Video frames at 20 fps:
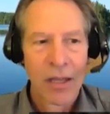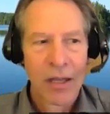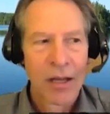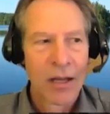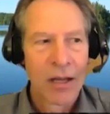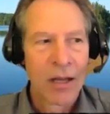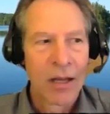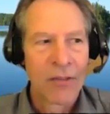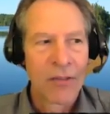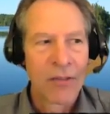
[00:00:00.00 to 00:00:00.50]

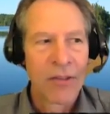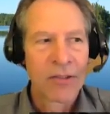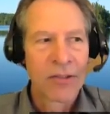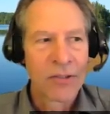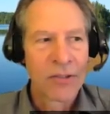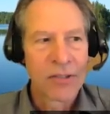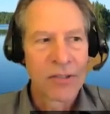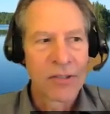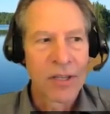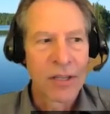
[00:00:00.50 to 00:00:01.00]
Uh, this
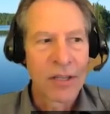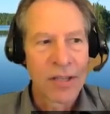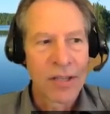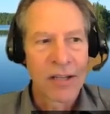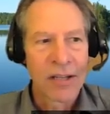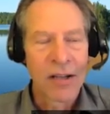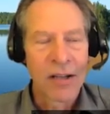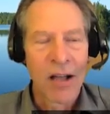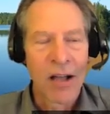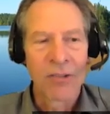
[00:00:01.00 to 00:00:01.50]
is a
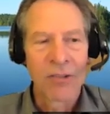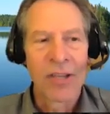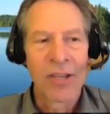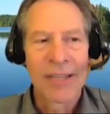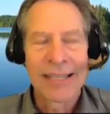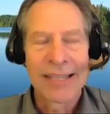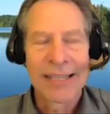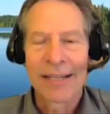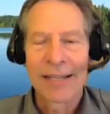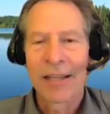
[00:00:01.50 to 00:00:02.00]
technology
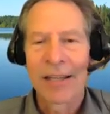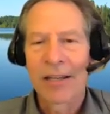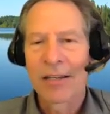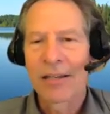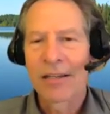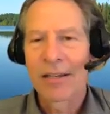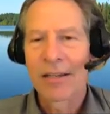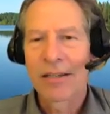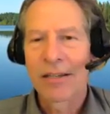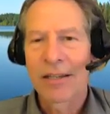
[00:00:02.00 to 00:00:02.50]
that's an
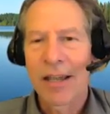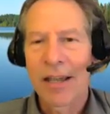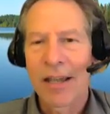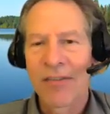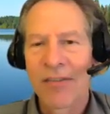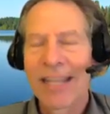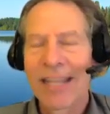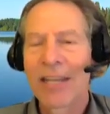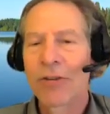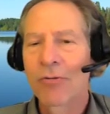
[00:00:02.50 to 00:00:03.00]
in, kind
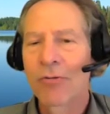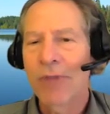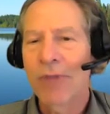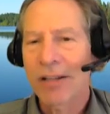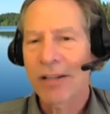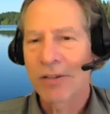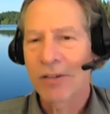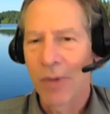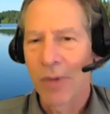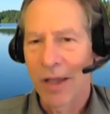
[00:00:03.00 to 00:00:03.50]
of an
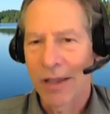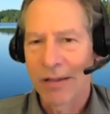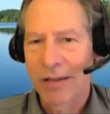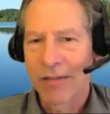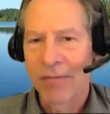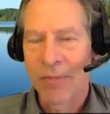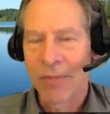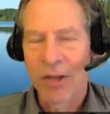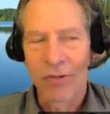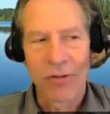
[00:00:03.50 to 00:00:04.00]
indirect way
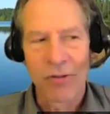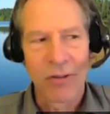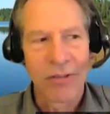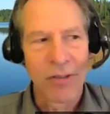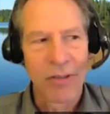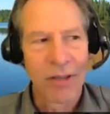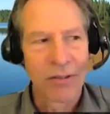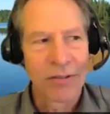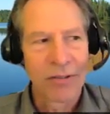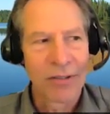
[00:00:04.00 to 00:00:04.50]
of measuring
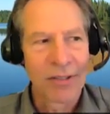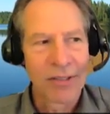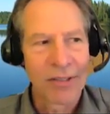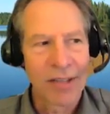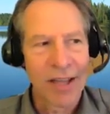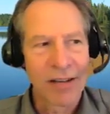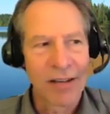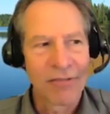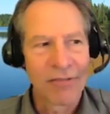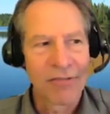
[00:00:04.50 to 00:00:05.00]
things. And it's
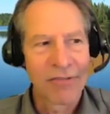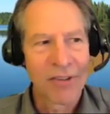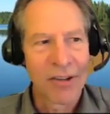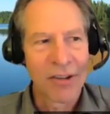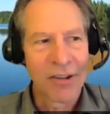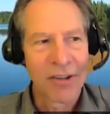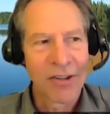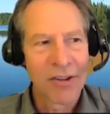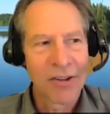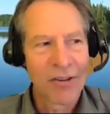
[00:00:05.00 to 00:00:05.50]
kind of
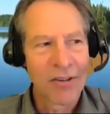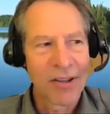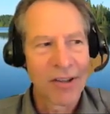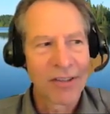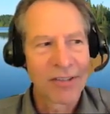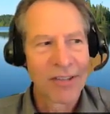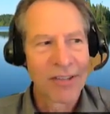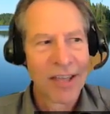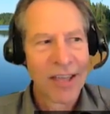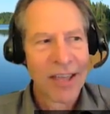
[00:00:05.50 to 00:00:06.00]
uh,
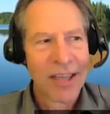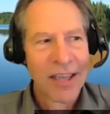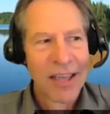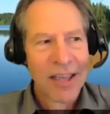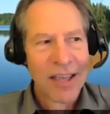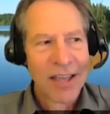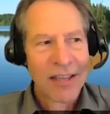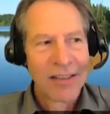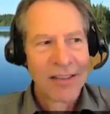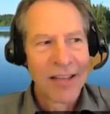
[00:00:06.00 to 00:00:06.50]
curious.
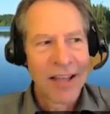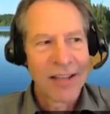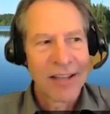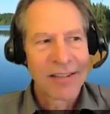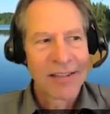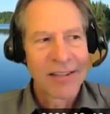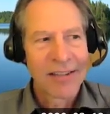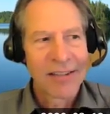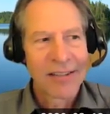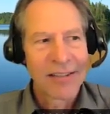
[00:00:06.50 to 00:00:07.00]
Light
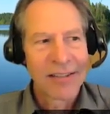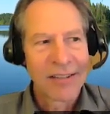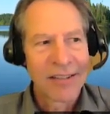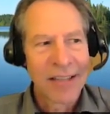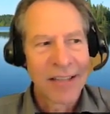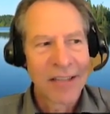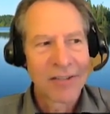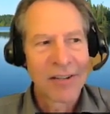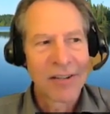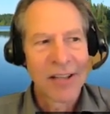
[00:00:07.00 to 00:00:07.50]
is
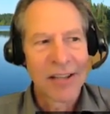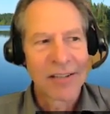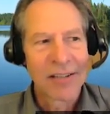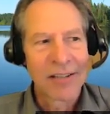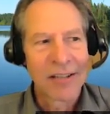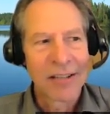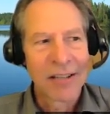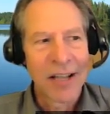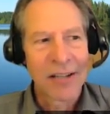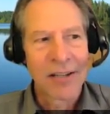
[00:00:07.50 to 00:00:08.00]
laser light is
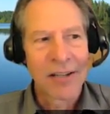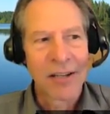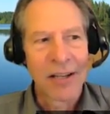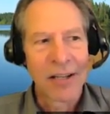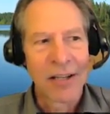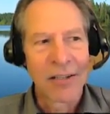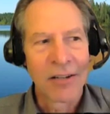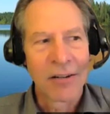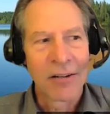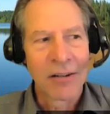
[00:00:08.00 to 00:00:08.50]
directed
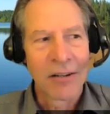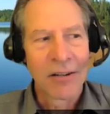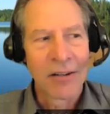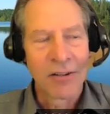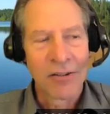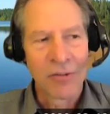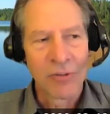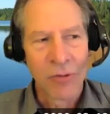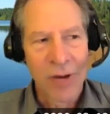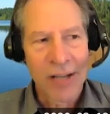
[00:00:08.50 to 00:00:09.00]
on or
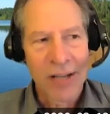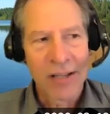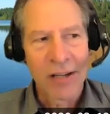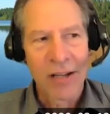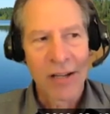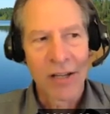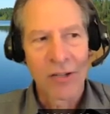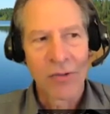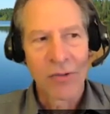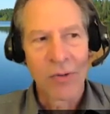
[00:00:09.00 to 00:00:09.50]
er, er, directed
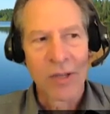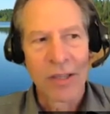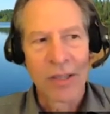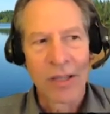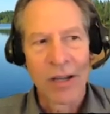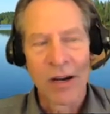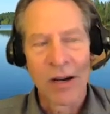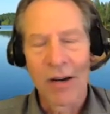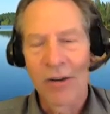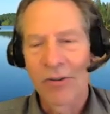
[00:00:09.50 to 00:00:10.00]
onto a
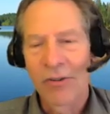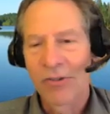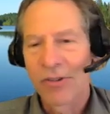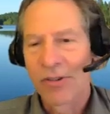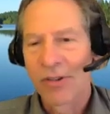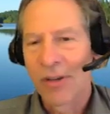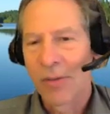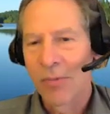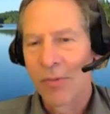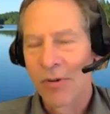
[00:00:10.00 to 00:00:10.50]
large
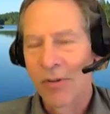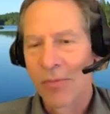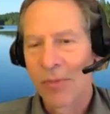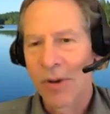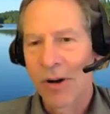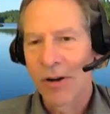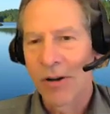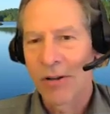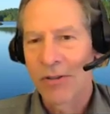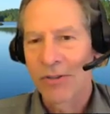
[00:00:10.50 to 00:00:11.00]
number of
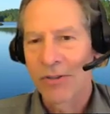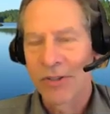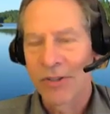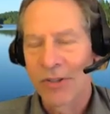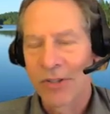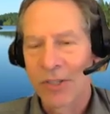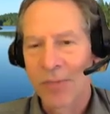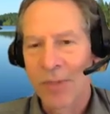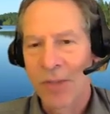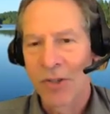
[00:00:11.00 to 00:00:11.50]
particles in
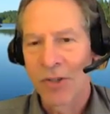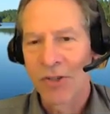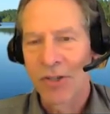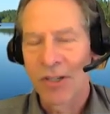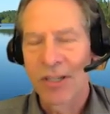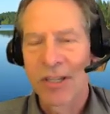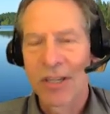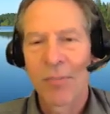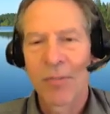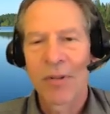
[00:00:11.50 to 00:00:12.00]

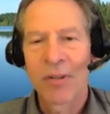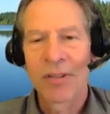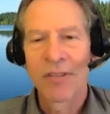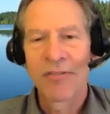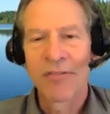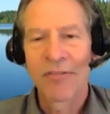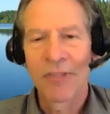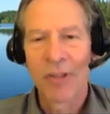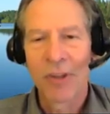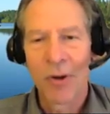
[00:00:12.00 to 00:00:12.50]
suspension, typically
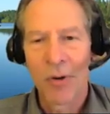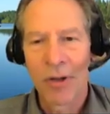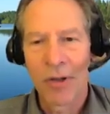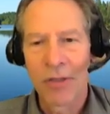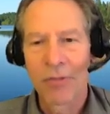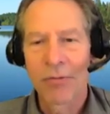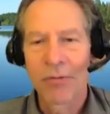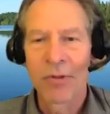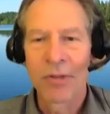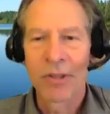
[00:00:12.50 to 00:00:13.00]

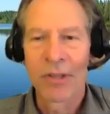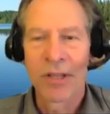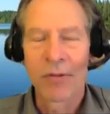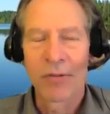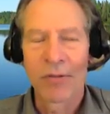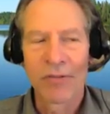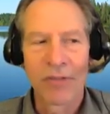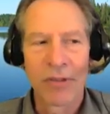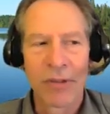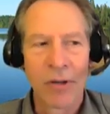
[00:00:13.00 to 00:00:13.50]
flowing through a
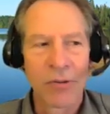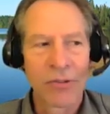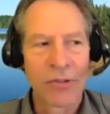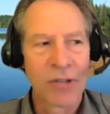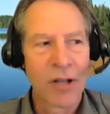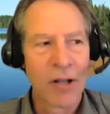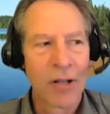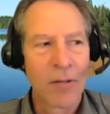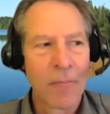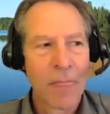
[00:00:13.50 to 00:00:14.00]
liquid flow
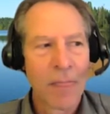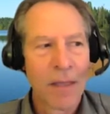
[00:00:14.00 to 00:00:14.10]
cell.